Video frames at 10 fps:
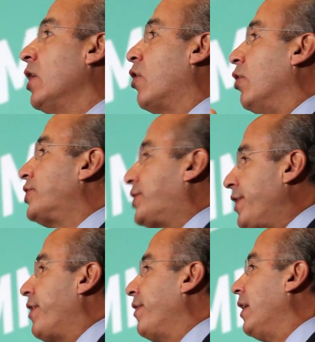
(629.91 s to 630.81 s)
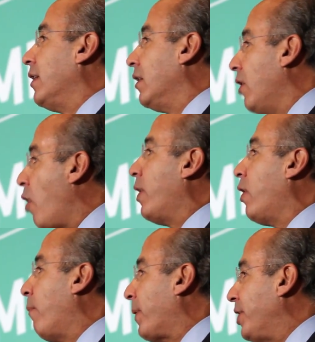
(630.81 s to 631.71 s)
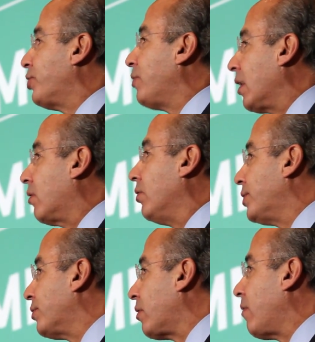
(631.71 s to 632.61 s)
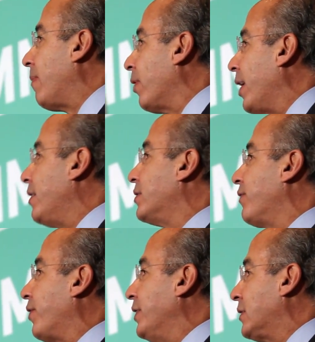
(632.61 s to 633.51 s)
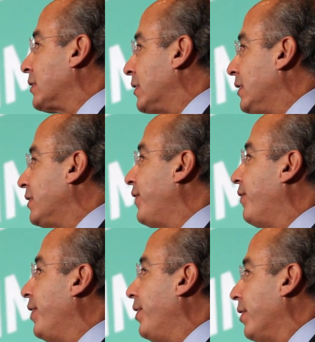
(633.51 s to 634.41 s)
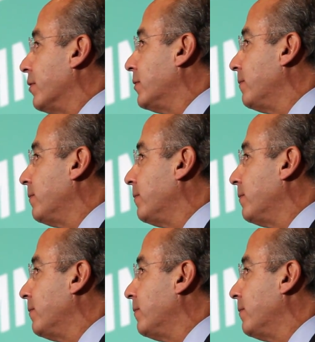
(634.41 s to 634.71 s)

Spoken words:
considering the lower operational costs in renewable energy, for instance, in these 15 years.